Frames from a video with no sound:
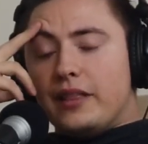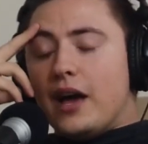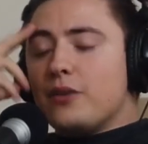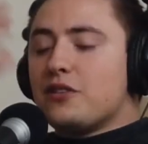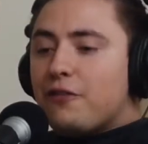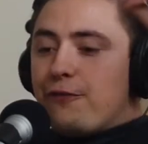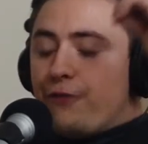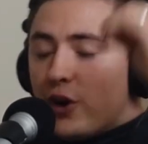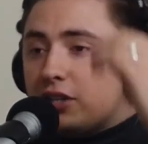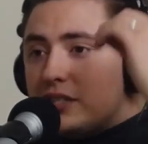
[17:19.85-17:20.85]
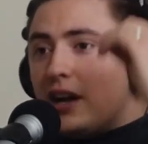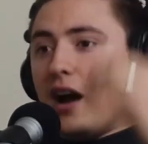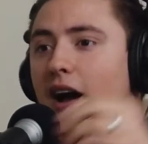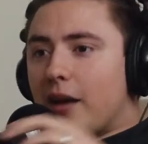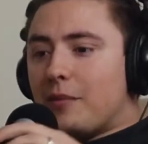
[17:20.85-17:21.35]
And that was the first
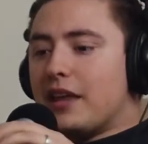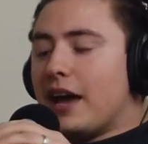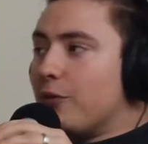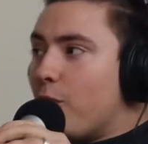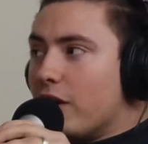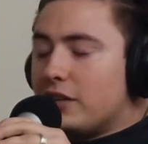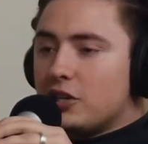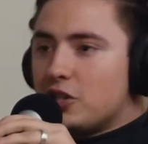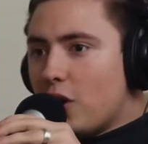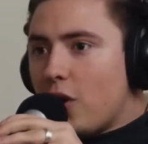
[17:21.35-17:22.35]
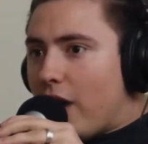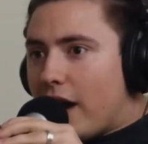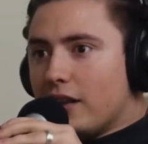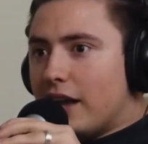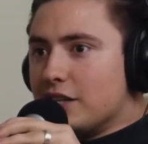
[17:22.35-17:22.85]
time that what this show
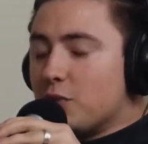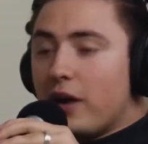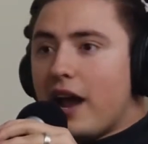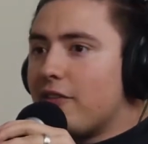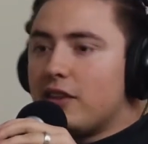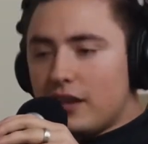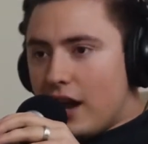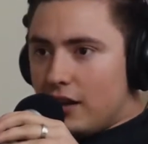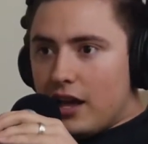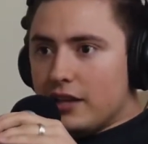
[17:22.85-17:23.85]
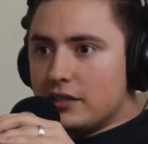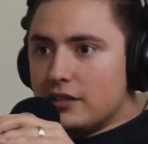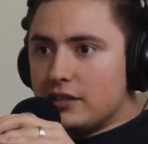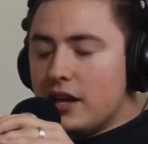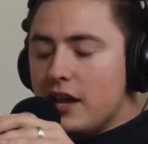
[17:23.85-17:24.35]
idolizes, what everything
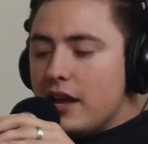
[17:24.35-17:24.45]
idolizes,